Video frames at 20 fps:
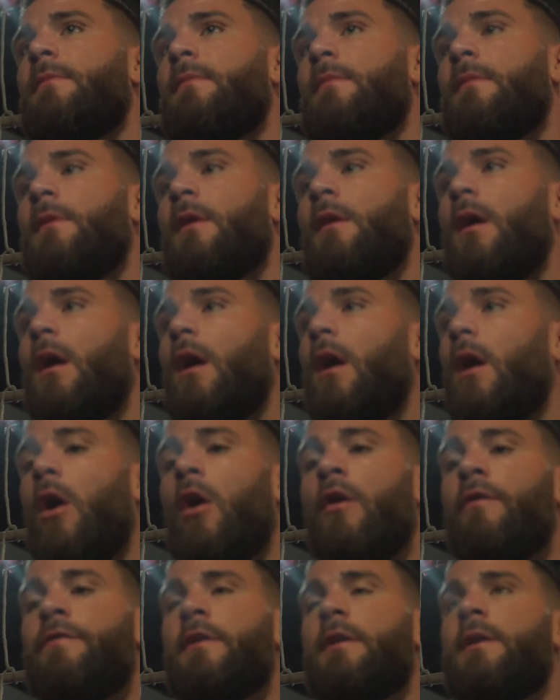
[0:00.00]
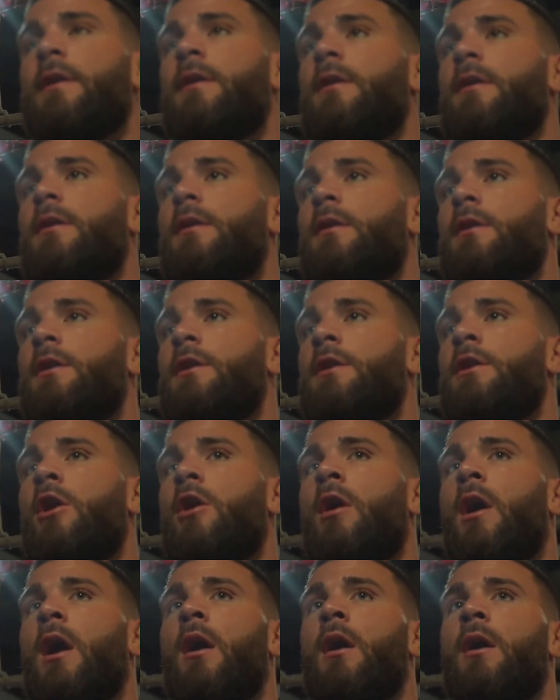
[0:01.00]
Hopefully. You
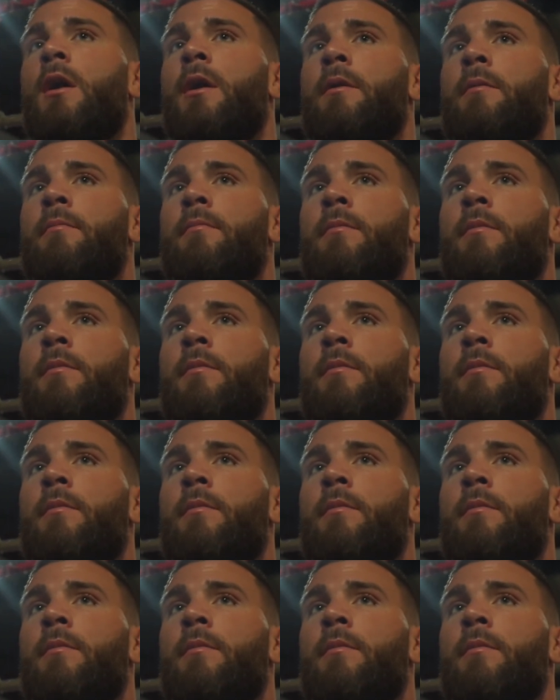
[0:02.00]
know, um,